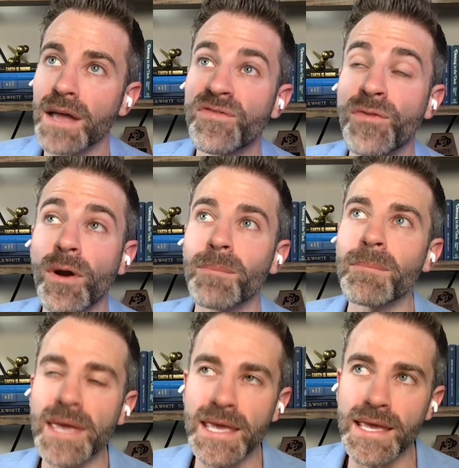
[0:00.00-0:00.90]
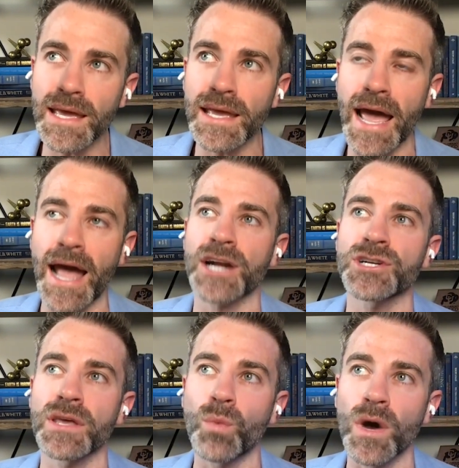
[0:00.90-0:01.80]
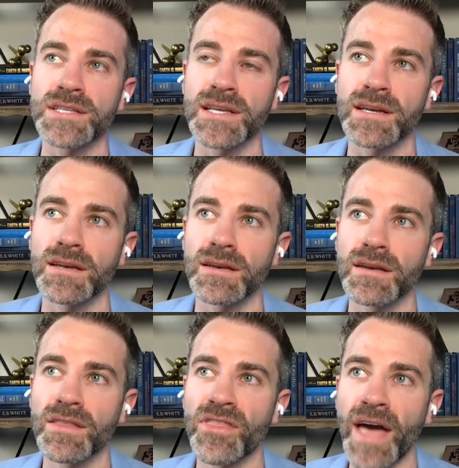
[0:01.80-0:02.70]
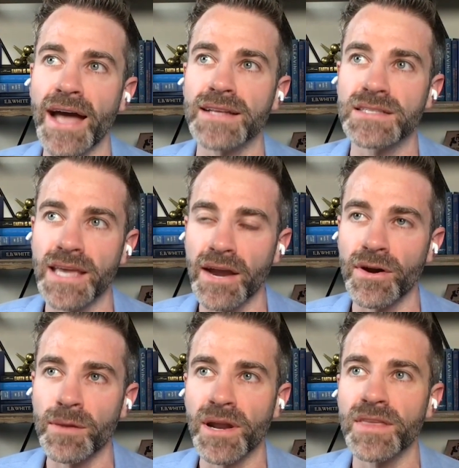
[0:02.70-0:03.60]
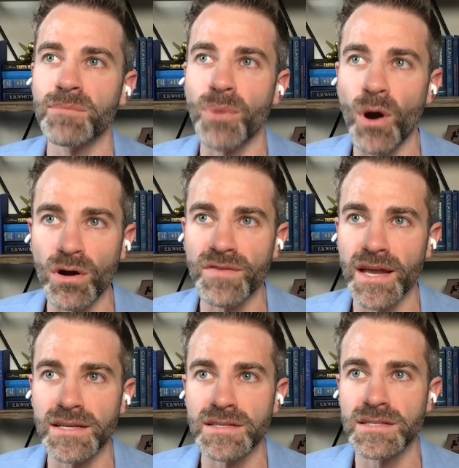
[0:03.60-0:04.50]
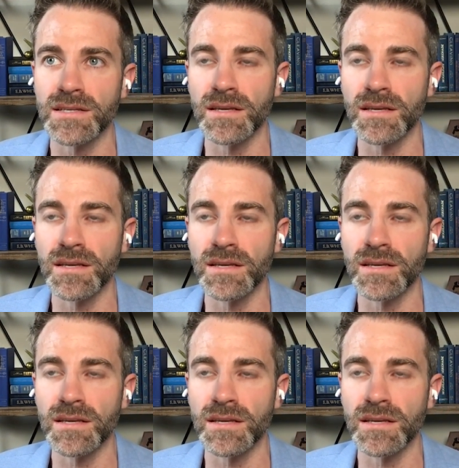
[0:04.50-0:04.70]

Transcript: for me, it actually wasn't that scary. But I think part of that is,